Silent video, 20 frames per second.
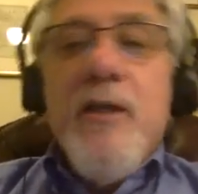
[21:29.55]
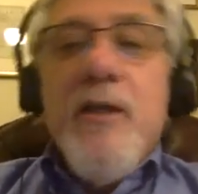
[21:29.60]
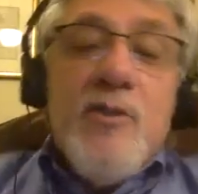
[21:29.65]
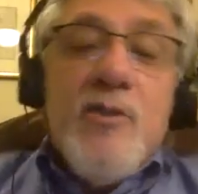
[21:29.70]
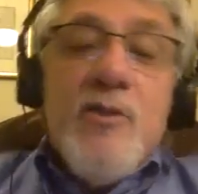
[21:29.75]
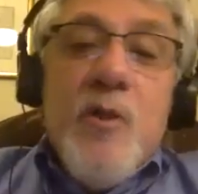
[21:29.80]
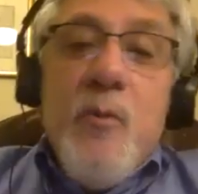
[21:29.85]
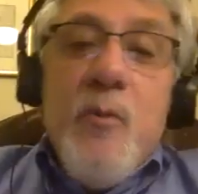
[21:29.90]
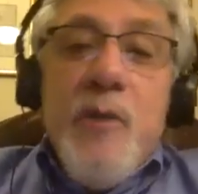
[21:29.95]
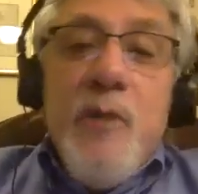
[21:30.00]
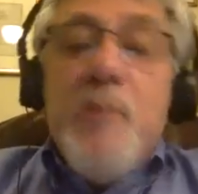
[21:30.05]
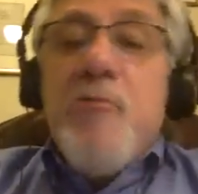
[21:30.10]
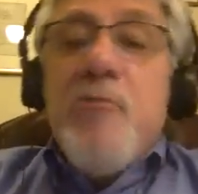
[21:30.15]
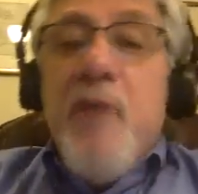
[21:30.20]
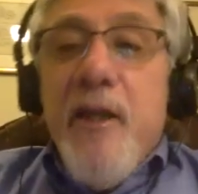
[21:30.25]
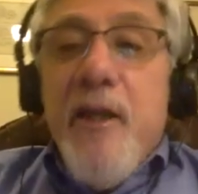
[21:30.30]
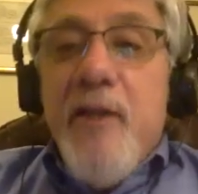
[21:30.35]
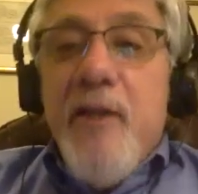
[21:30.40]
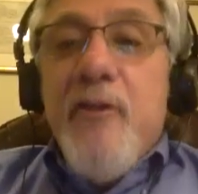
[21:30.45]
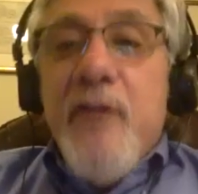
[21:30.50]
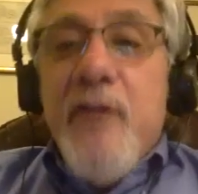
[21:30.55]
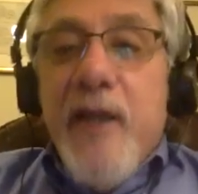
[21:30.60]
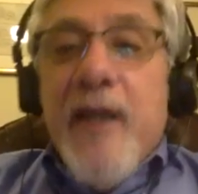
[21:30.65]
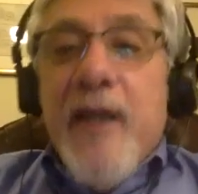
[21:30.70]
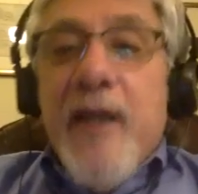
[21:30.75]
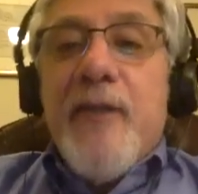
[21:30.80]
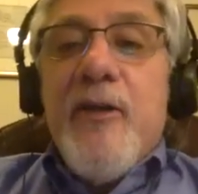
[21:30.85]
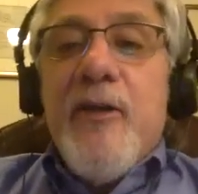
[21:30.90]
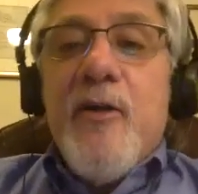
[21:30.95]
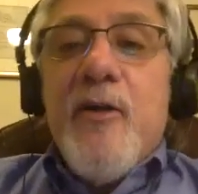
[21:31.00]
So we created the
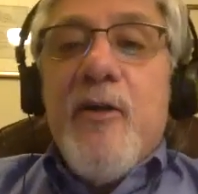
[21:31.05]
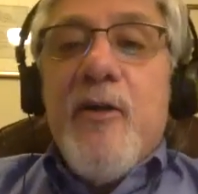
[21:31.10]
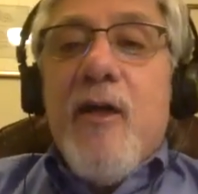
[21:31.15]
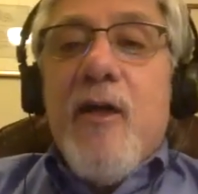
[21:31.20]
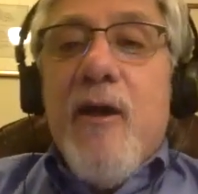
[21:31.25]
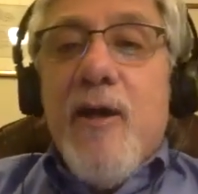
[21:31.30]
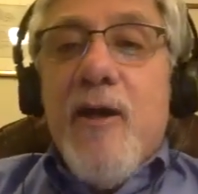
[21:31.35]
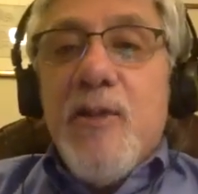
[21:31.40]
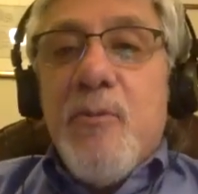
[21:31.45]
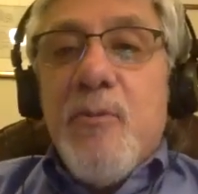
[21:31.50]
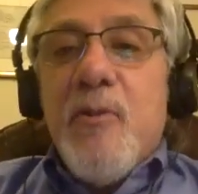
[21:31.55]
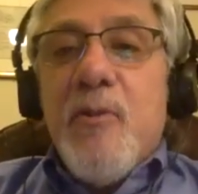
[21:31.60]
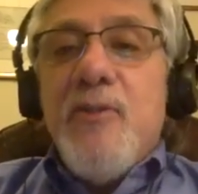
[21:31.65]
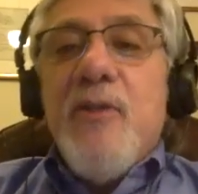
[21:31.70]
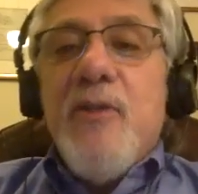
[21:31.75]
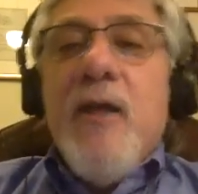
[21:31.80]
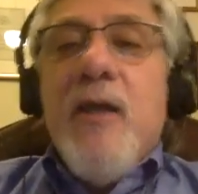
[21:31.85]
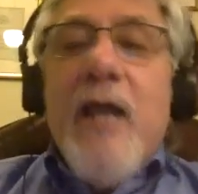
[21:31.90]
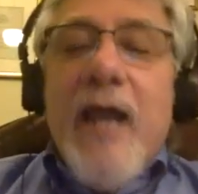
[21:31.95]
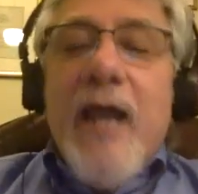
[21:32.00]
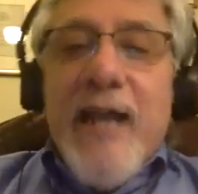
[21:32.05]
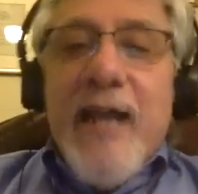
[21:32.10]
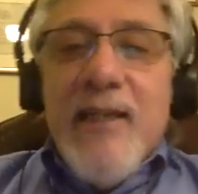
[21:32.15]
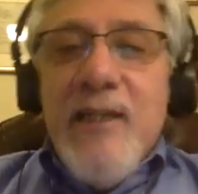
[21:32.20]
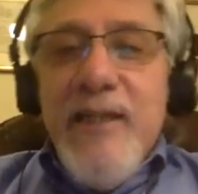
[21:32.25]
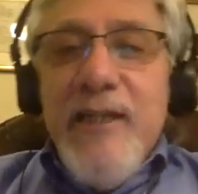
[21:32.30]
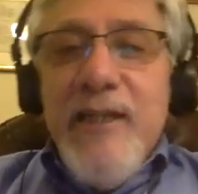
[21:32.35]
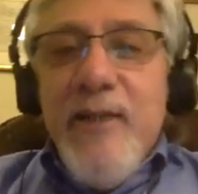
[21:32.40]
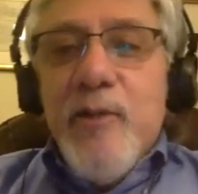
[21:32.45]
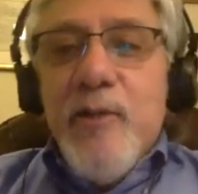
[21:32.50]
anti-narcotics police, and
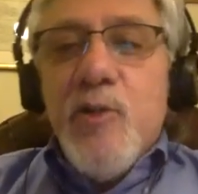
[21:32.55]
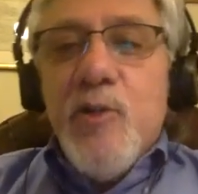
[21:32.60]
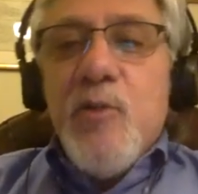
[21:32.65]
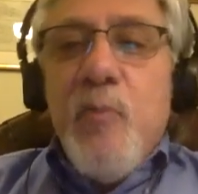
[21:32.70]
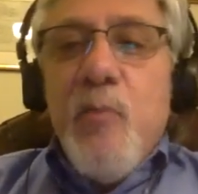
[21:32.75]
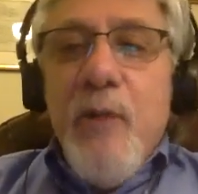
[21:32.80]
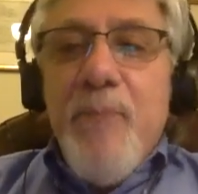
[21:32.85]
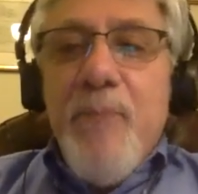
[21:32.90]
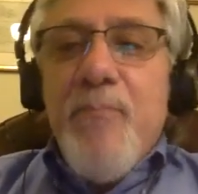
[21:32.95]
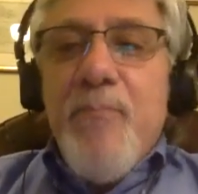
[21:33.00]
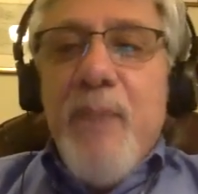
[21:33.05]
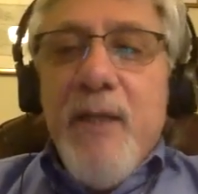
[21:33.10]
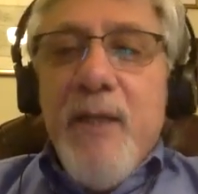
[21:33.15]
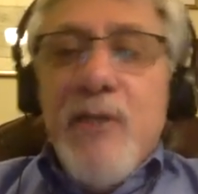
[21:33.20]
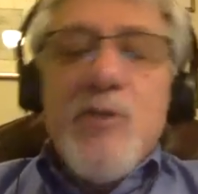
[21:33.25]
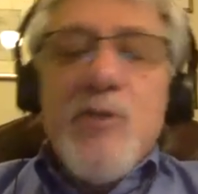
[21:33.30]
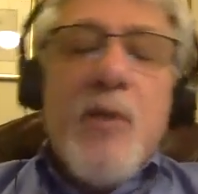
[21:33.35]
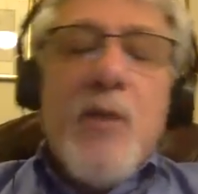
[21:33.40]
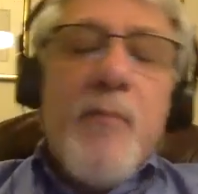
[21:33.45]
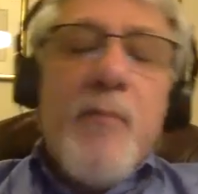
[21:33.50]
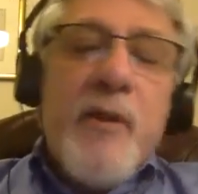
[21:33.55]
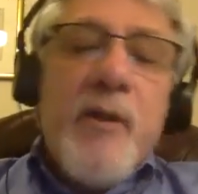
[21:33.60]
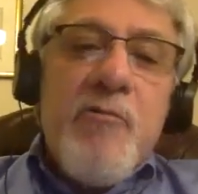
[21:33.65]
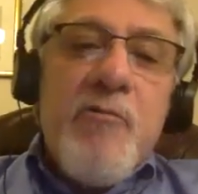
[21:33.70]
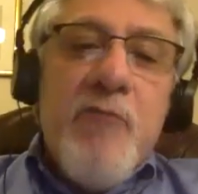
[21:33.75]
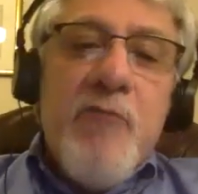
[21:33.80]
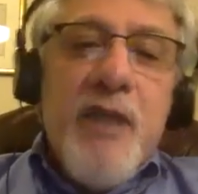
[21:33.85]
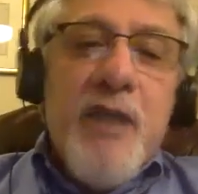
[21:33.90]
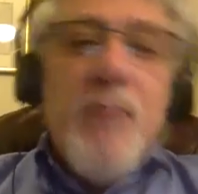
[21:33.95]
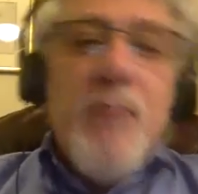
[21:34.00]
leaders. We picked some
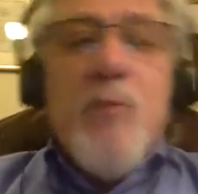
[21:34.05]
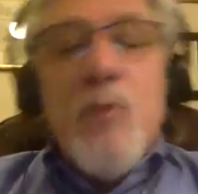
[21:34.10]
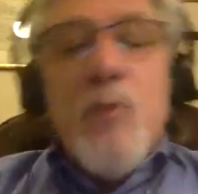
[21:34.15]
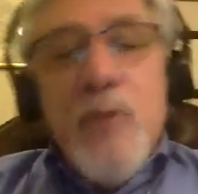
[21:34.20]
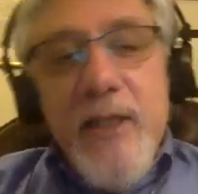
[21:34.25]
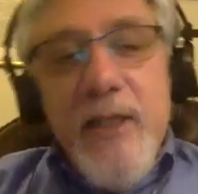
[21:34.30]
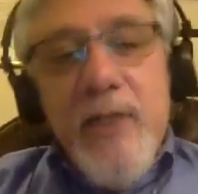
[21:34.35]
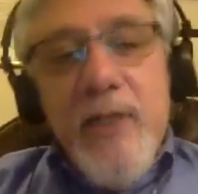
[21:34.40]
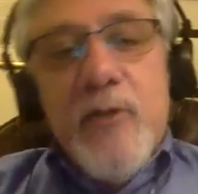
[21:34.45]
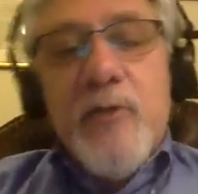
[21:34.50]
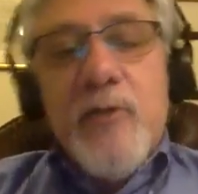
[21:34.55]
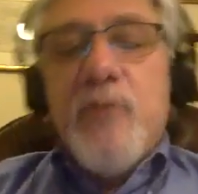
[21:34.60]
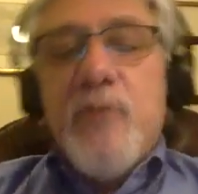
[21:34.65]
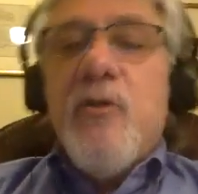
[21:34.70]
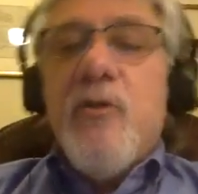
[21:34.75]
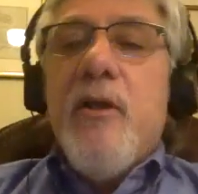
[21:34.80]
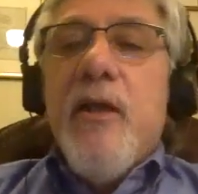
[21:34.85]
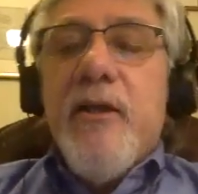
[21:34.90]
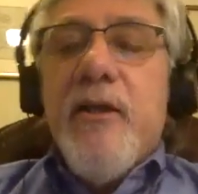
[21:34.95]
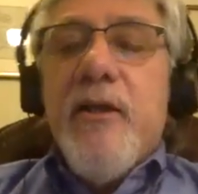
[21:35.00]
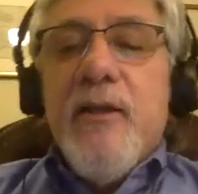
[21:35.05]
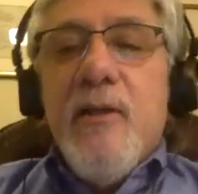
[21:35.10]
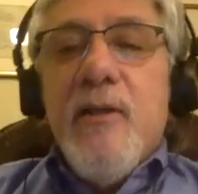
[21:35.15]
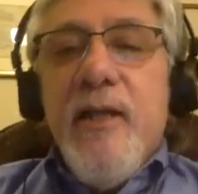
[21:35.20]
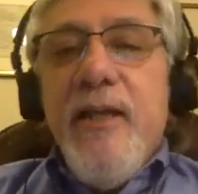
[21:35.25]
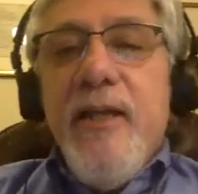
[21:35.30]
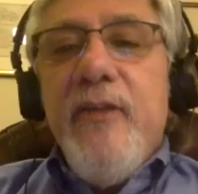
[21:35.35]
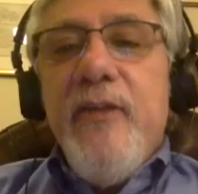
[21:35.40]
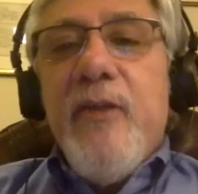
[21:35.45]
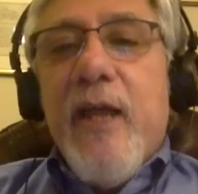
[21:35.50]
incredible leaders to
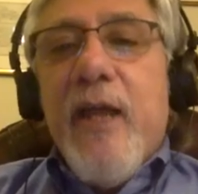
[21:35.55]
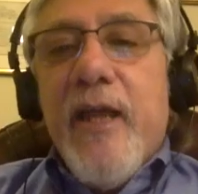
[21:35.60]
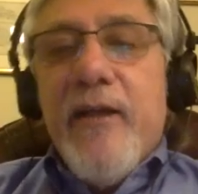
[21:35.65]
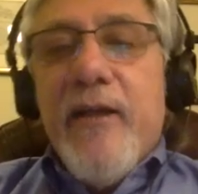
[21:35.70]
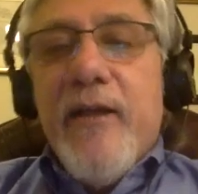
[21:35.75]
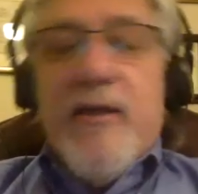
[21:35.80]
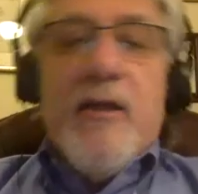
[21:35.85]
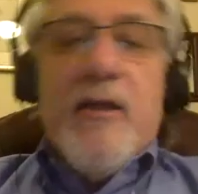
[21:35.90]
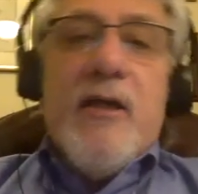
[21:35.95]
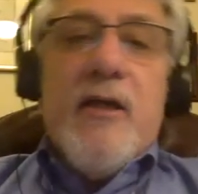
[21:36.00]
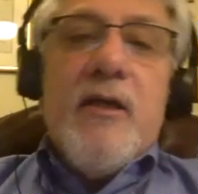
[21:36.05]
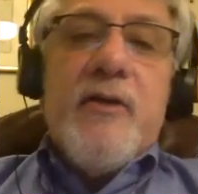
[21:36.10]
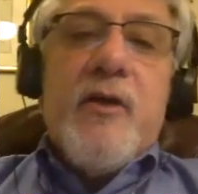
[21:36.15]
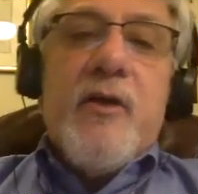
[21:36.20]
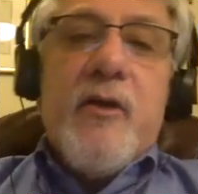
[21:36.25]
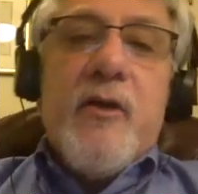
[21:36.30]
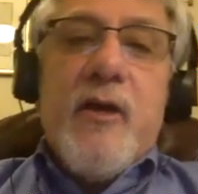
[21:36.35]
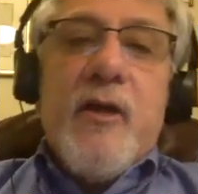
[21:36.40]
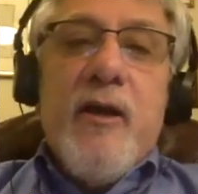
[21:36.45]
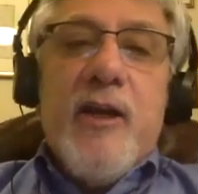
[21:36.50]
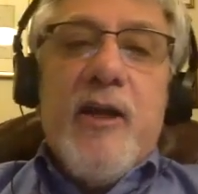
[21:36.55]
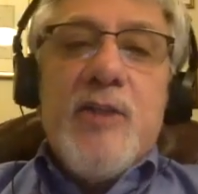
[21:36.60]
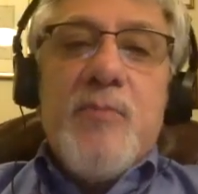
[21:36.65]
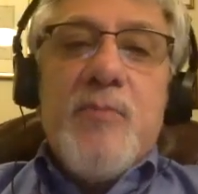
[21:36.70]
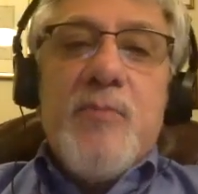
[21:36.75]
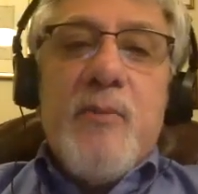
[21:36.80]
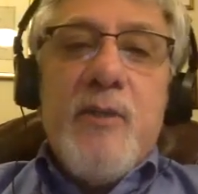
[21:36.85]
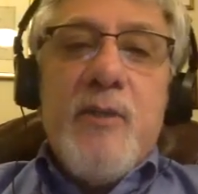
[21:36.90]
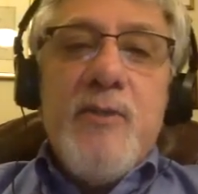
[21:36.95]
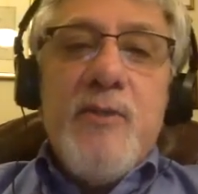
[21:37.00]
lead that narcotics
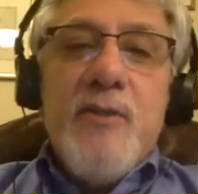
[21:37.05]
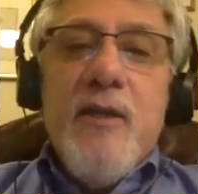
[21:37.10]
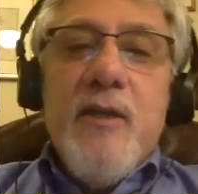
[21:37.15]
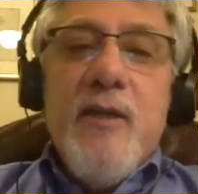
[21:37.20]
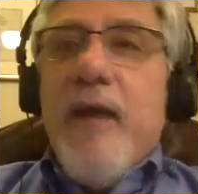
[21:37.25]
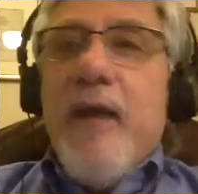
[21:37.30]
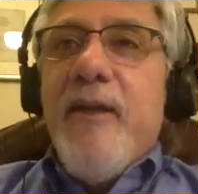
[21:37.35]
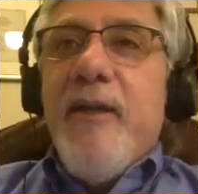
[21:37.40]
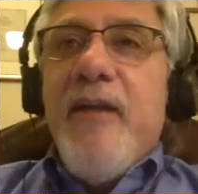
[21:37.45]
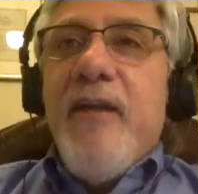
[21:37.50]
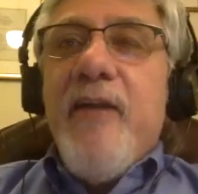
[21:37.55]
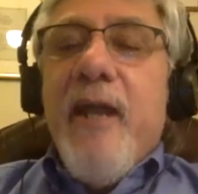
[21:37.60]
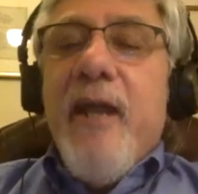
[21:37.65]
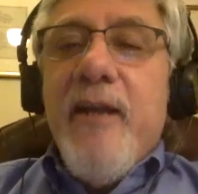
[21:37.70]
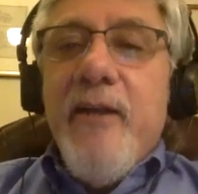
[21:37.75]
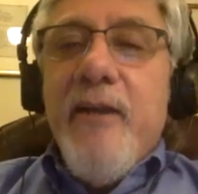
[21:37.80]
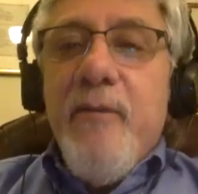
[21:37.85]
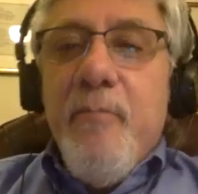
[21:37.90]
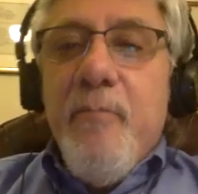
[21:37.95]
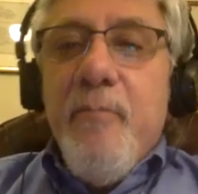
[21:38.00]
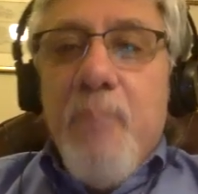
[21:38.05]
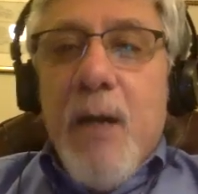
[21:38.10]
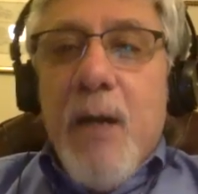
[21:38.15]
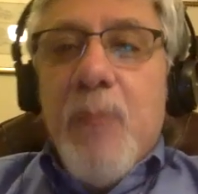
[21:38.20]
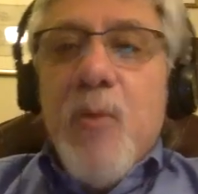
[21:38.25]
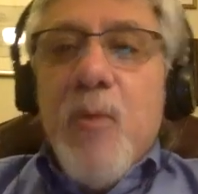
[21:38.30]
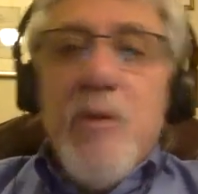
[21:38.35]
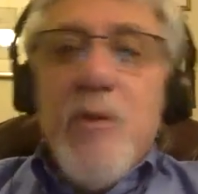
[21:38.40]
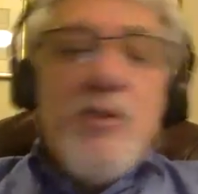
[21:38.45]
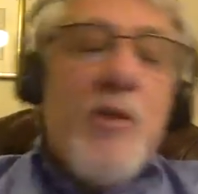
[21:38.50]
police, and they ended
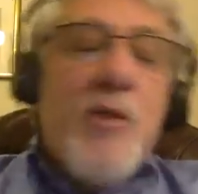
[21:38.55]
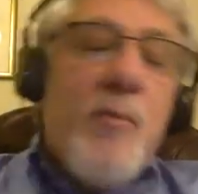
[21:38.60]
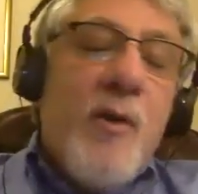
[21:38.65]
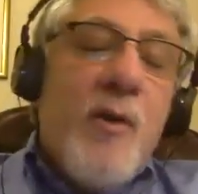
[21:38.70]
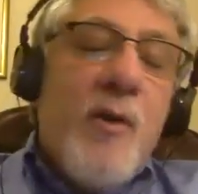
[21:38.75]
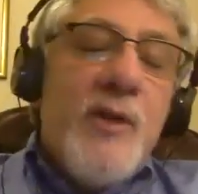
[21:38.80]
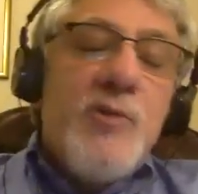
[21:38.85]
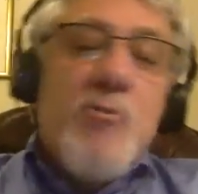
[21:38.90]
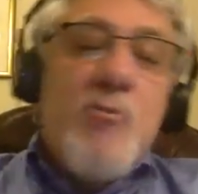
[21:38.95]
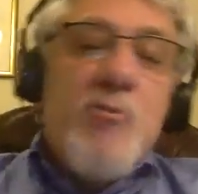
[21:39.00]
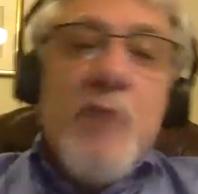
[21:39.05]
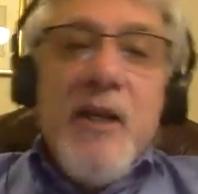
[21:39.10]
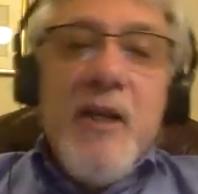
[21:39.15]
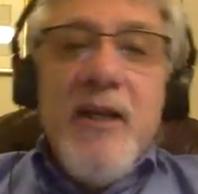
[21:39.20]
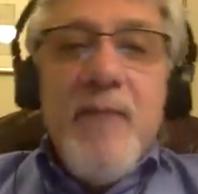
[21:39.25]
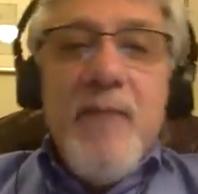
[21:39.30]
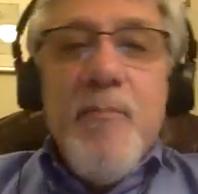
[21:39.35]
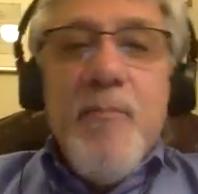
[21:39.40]
Pablo Escobar's reign.